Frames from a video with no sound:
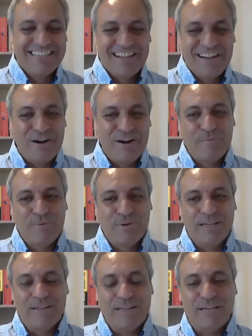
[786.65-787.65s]
Oh,
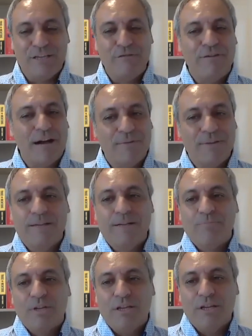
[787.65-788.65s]
brilliant. And you found,
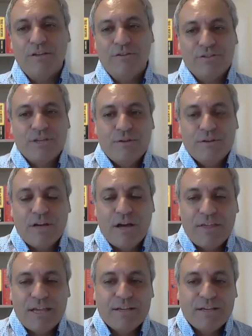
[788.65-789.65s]
so I
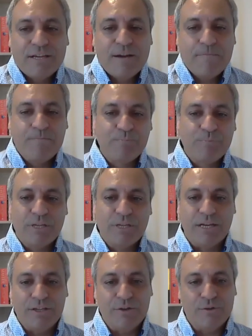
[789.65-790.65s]
think,
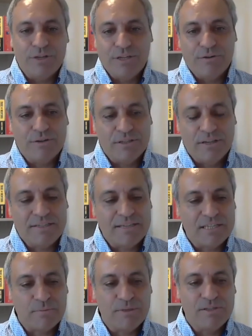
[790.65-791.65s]
you're a
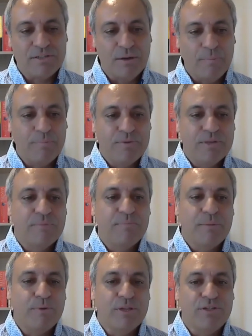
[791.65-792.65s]
testament to
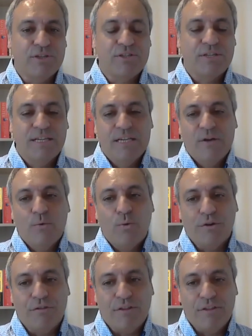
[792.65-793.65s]
people that just,
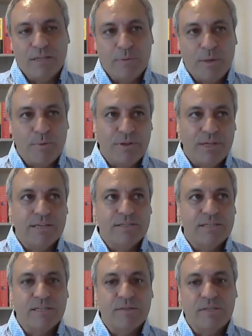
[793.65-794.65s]
one of the things people think is
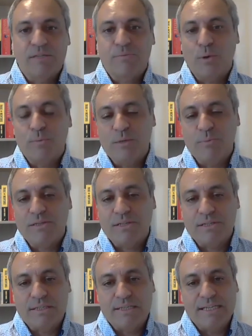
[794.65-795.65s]
this property
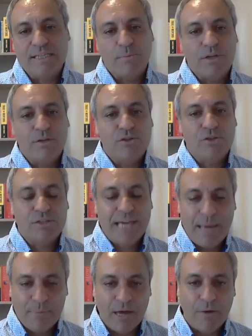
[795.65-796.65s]
business is easy, but you just
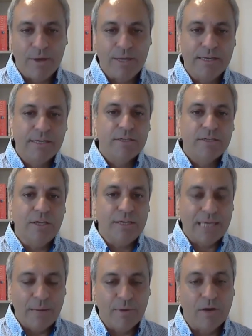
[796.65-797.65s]
kept going. You
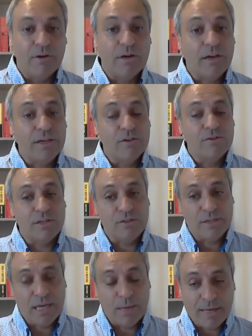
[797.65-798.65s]
kept going. And like you said, you
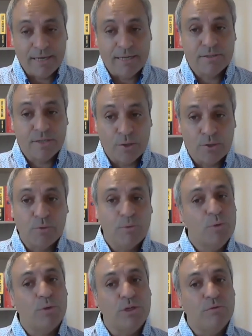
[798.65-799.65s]
kept getting in touch with
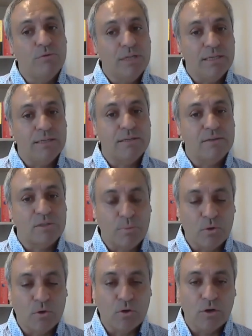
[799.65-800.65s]
me when you needed the
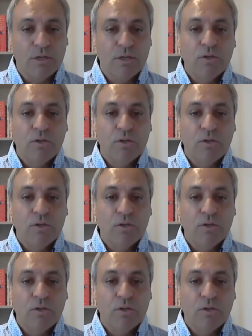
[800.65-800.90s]
support.